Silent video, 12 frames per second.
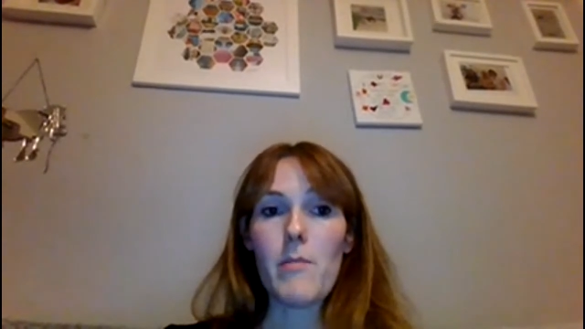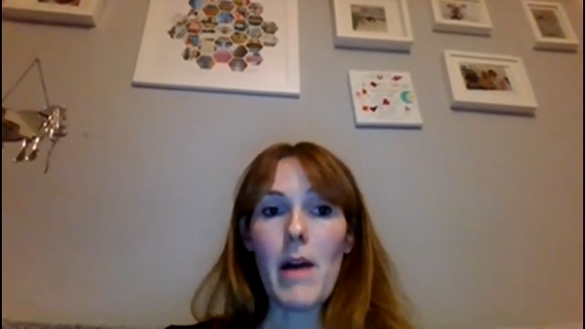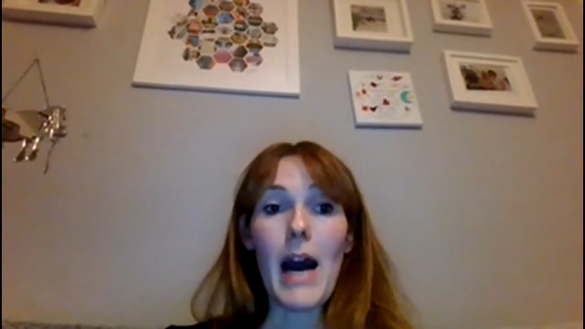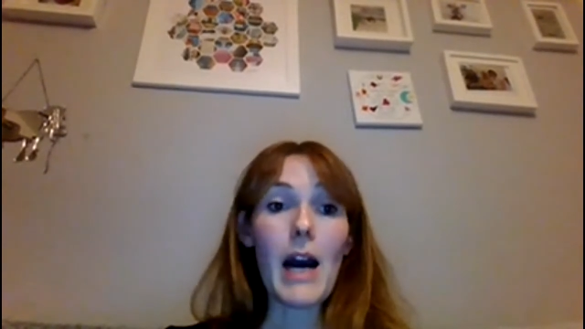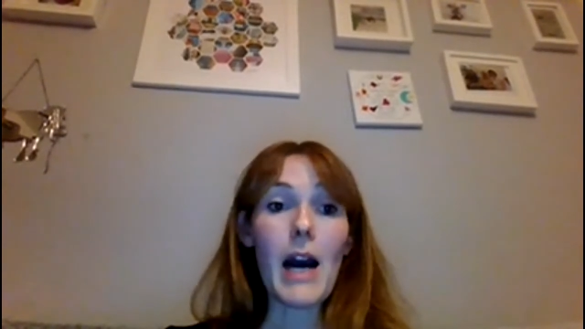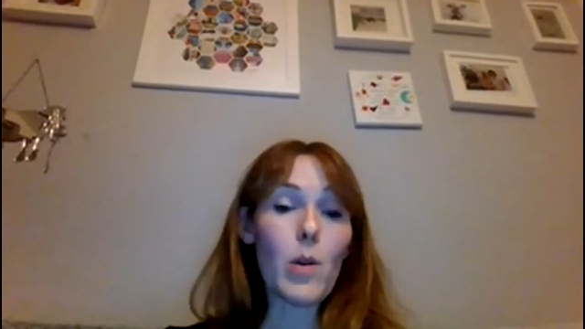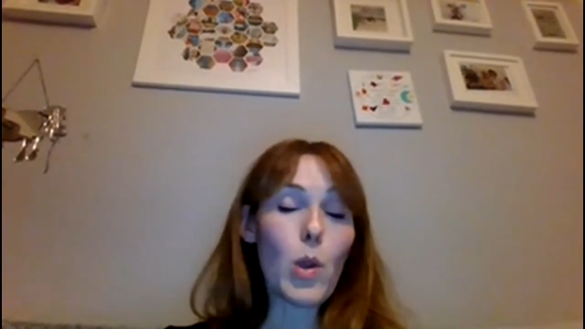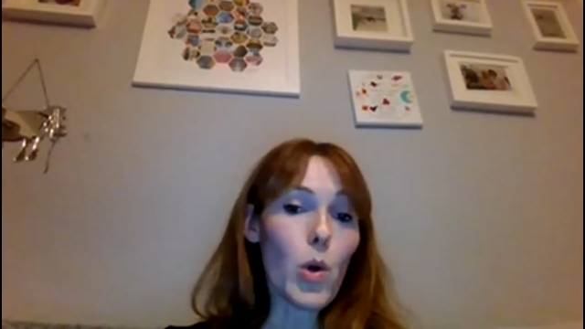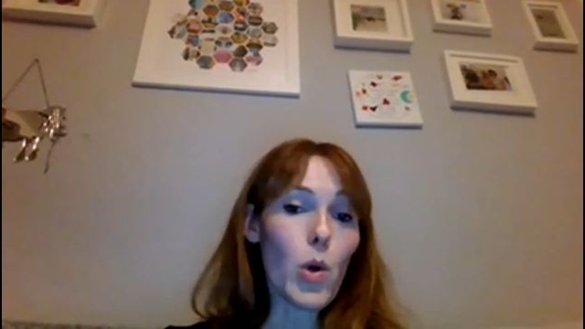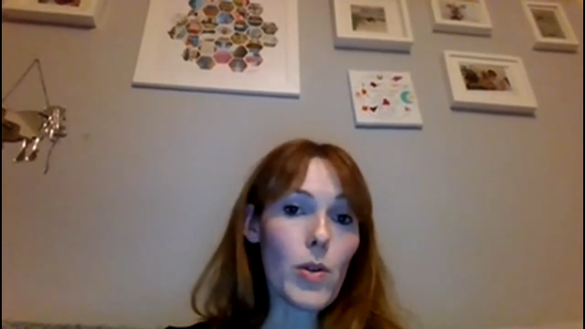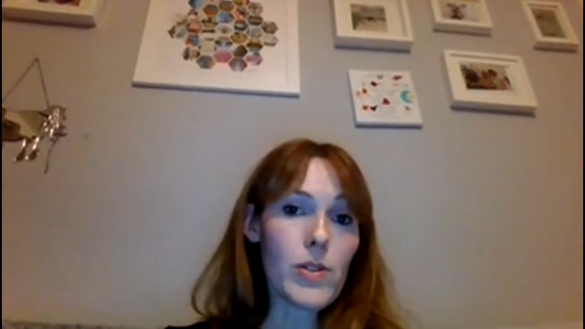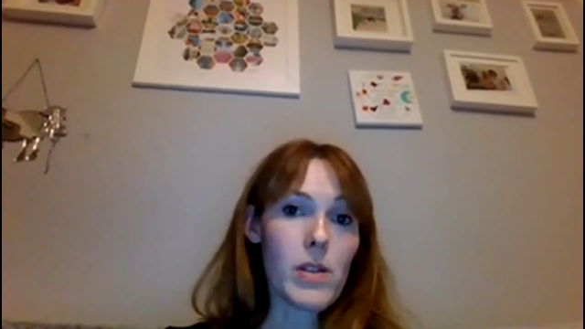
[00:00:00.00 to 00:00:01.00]
how
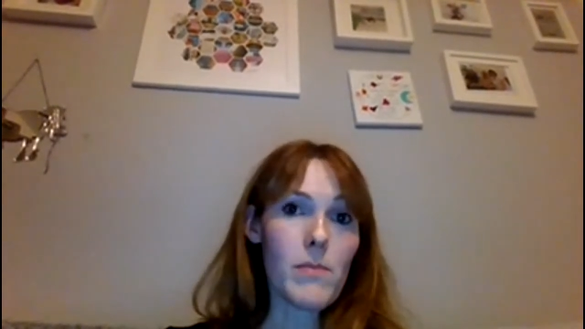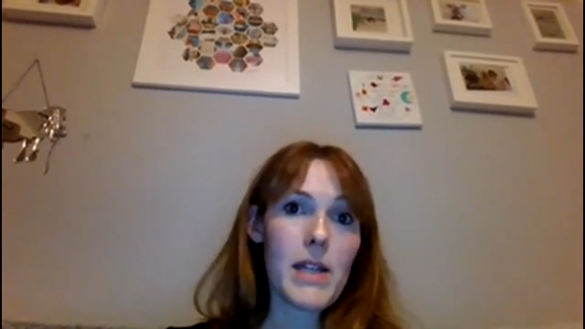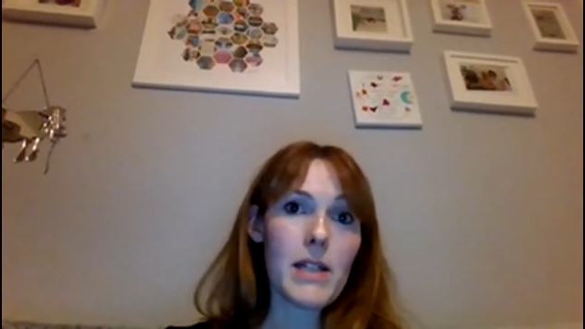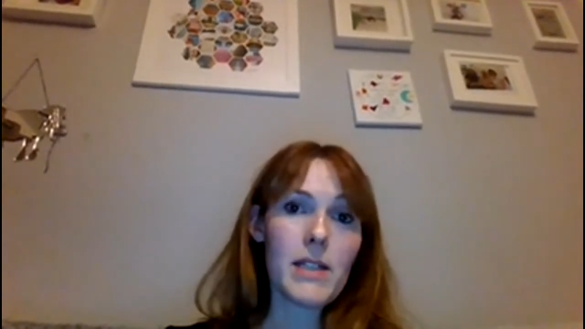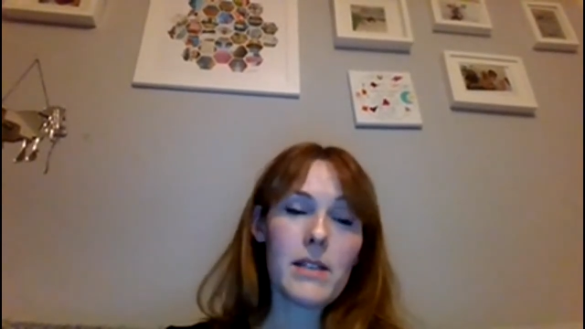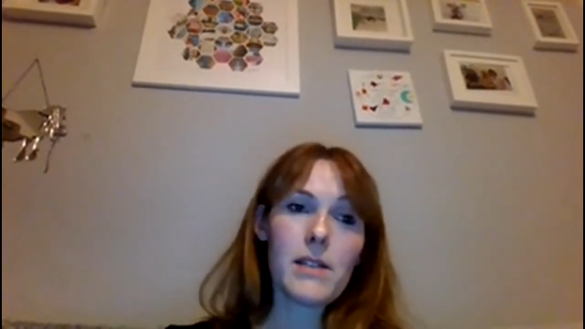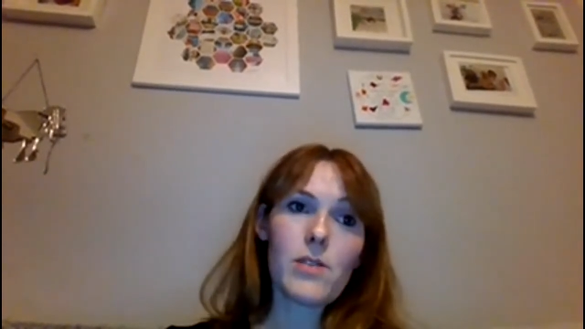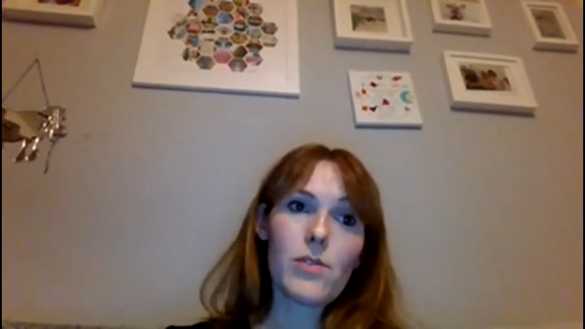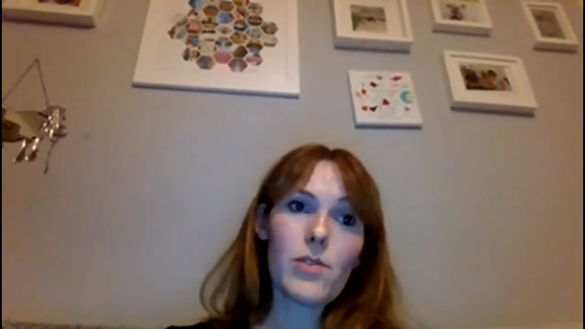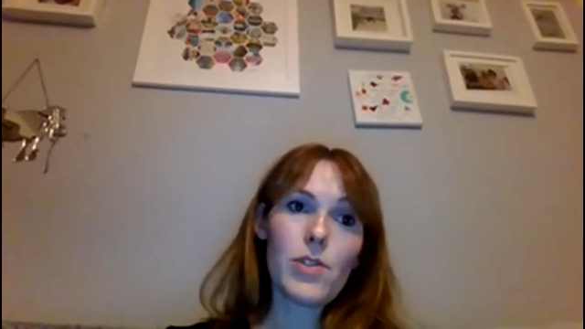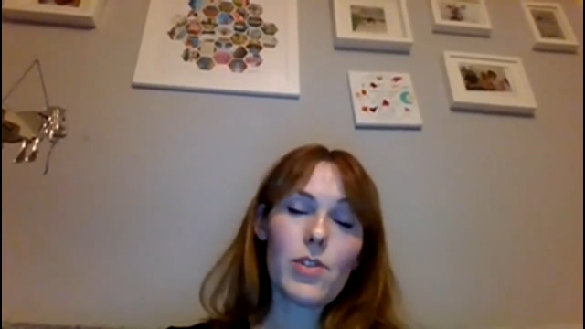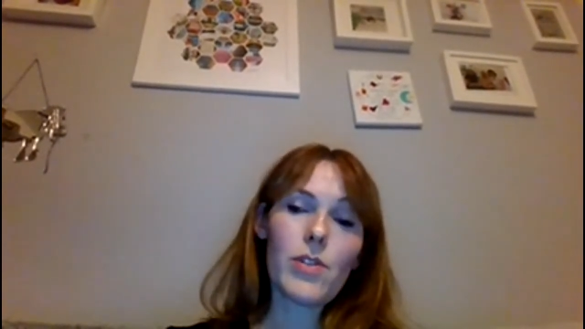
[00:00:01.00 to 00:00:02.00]
laws are made in this
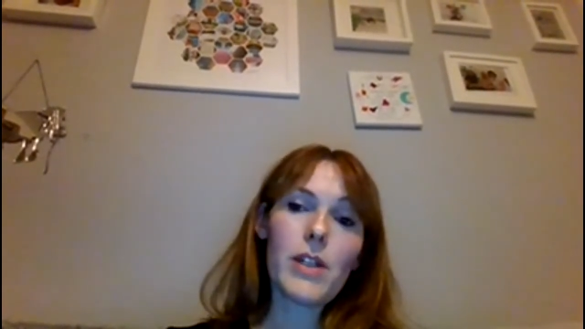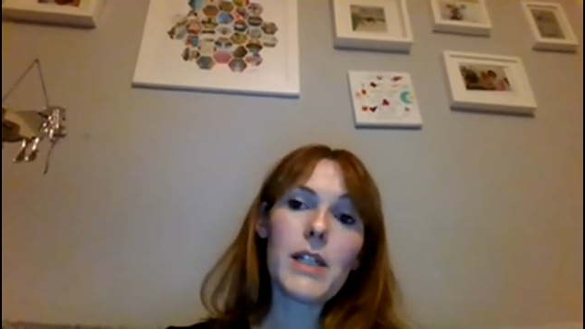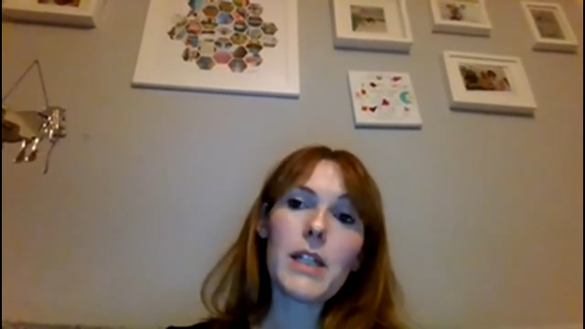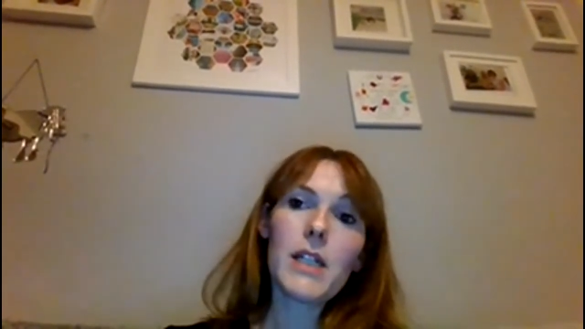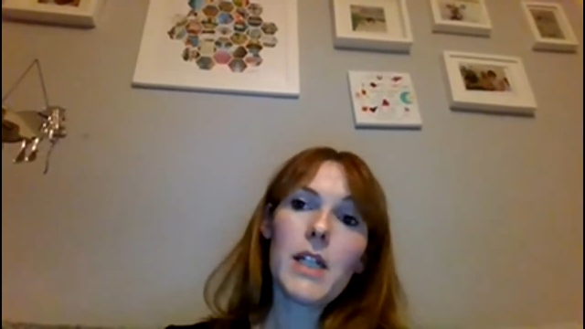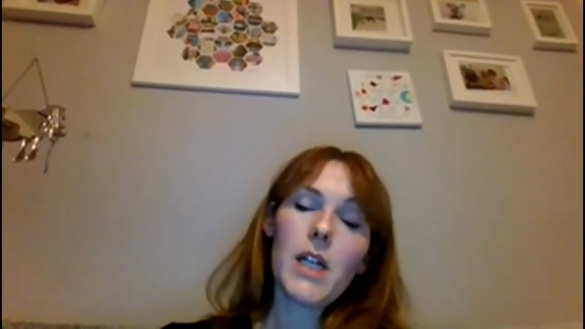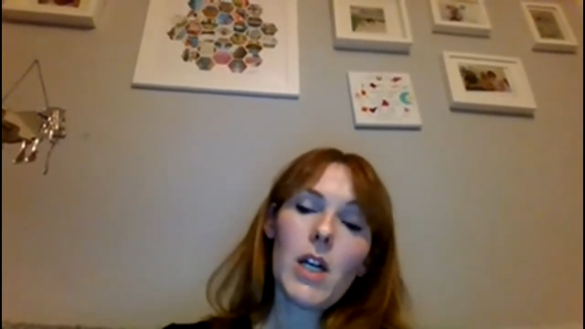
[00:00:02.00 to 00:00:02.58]
country.